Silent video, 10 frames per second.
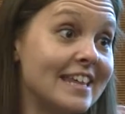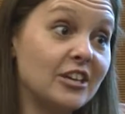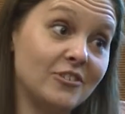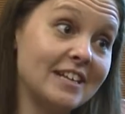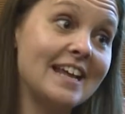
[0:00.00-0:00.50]
that
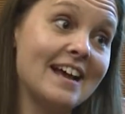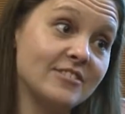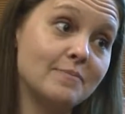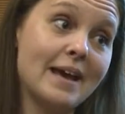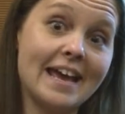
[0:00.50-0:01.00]
you didn't have
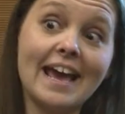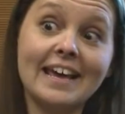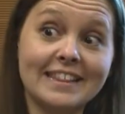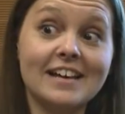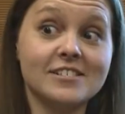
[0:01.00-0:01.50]
to pay
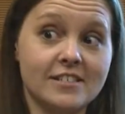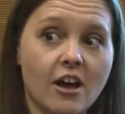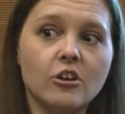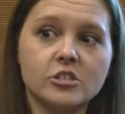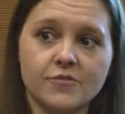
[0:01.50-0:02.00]

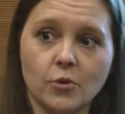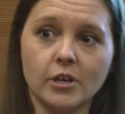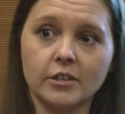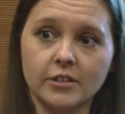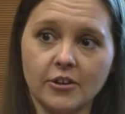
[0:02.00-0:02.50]
$8,000
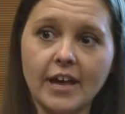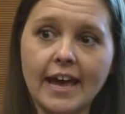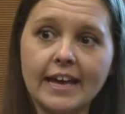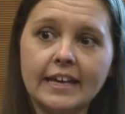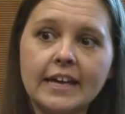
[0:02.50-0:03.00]
for,
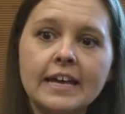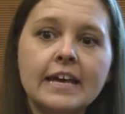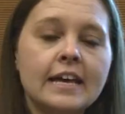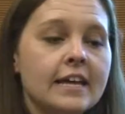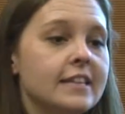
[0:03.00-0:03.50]
okay?
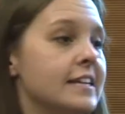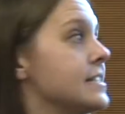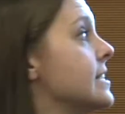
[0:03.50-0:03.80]
This